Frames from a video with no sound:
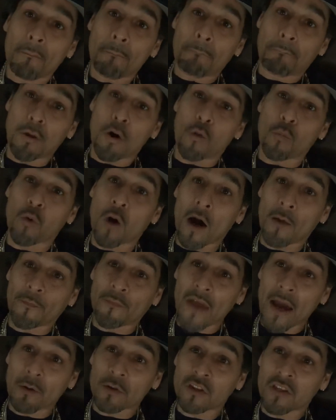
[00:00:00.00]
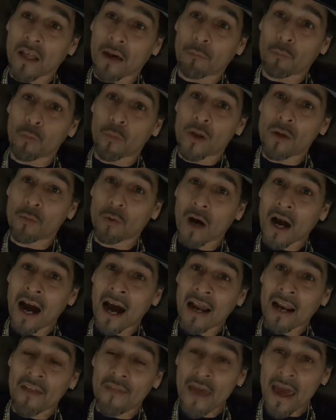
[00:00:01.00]
boom, we're out. That was like, we were
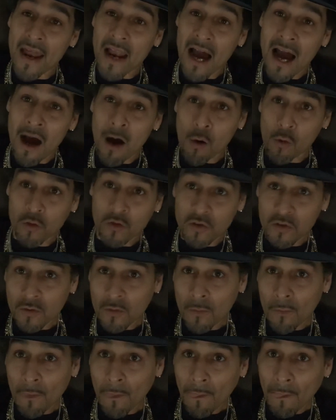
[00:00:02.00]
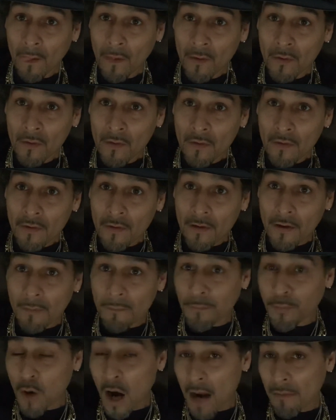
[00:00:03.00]
out of that house
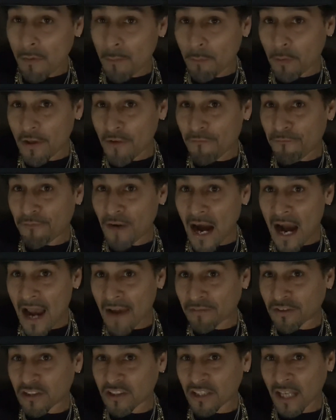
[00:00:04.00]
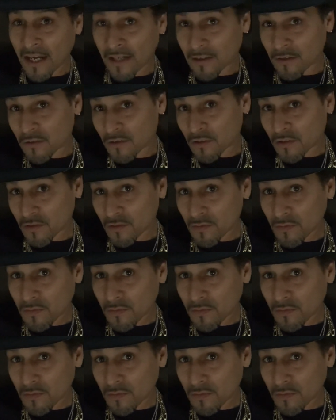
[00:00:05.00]
in probably 5 seconds.